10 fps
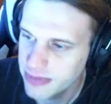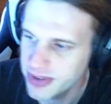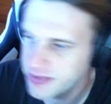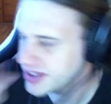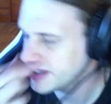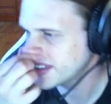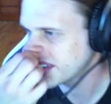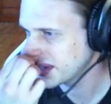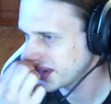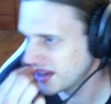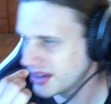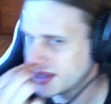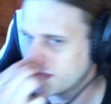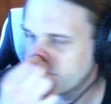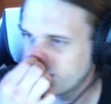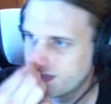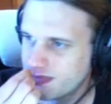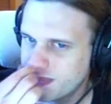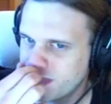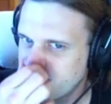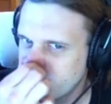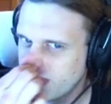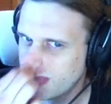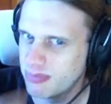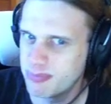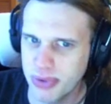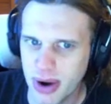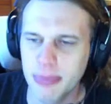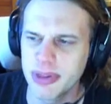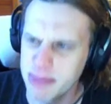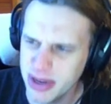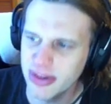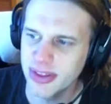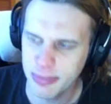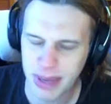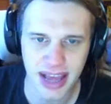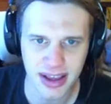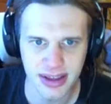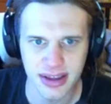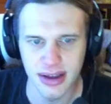50's probably middle of the pack.